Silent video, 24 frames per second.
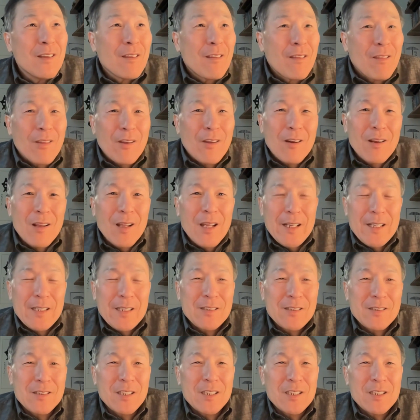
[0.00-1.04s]
There are like
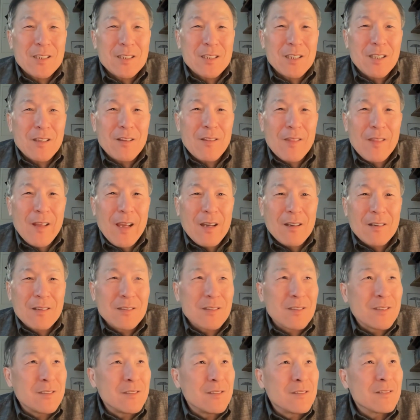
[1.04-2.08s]

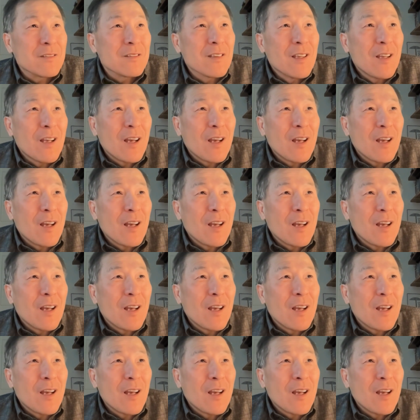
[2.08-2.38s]
16,000